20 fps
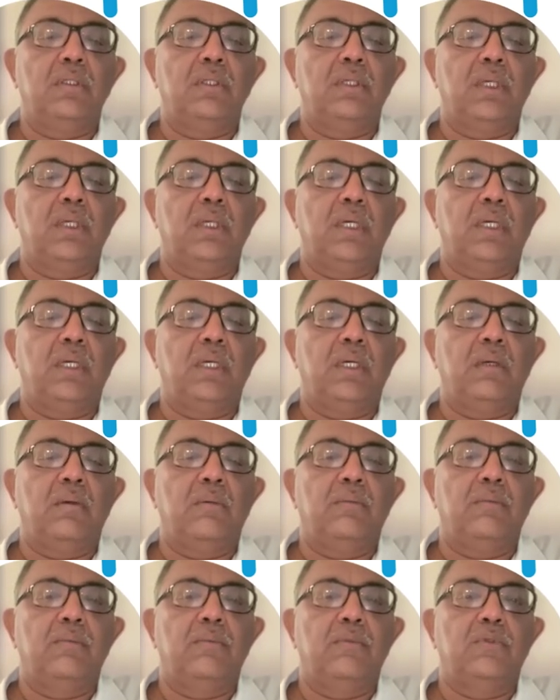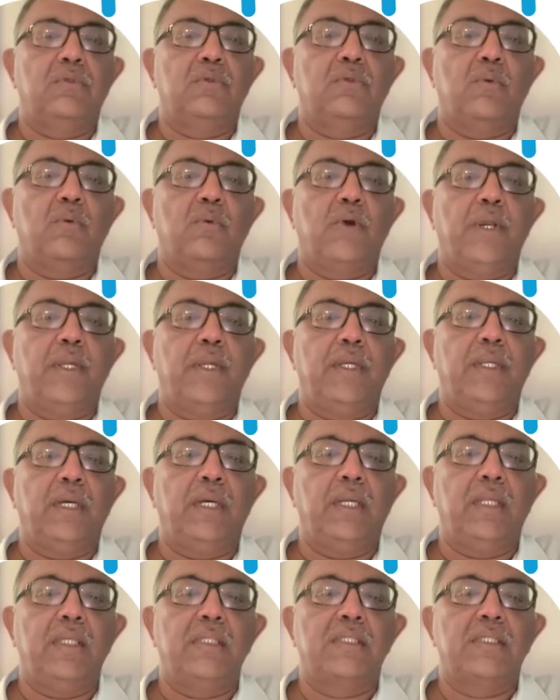to avoid
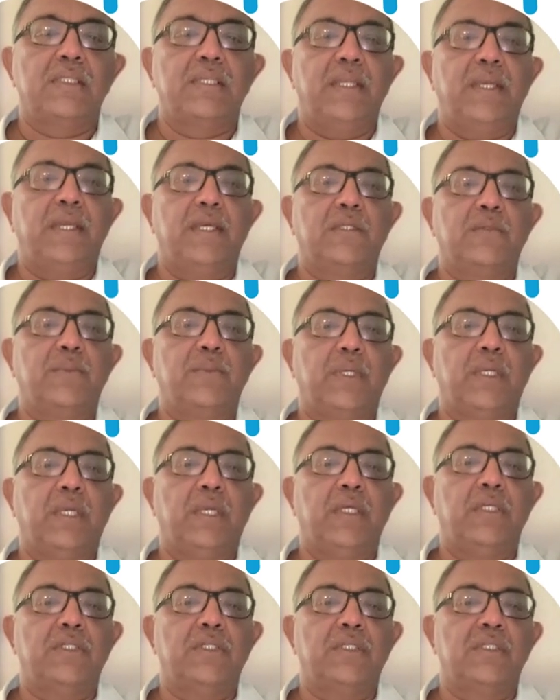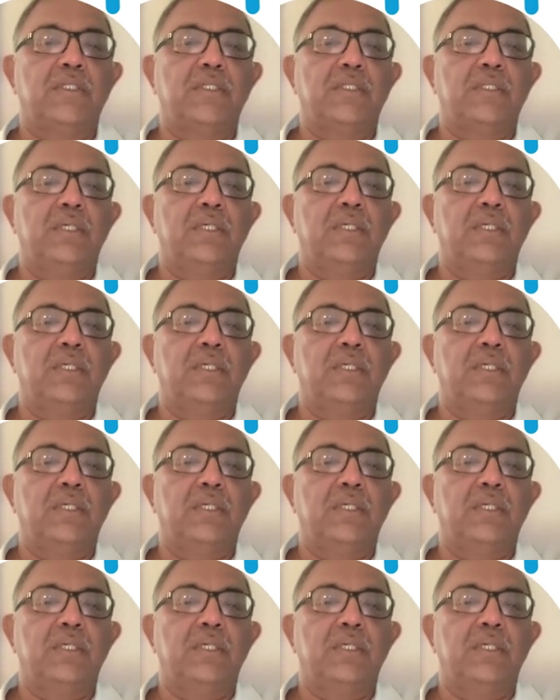unnecessary expectations